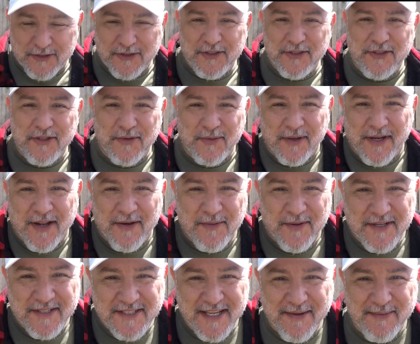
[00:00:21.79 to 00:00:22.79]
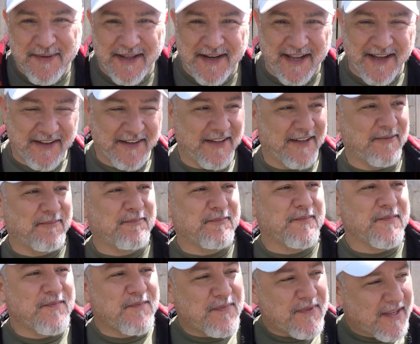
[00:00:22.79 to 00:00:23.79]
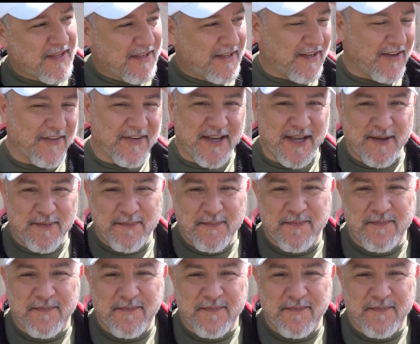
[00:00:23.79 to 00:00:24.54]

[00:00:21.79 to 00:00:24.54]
should know what I want to say by now, huh? Okay.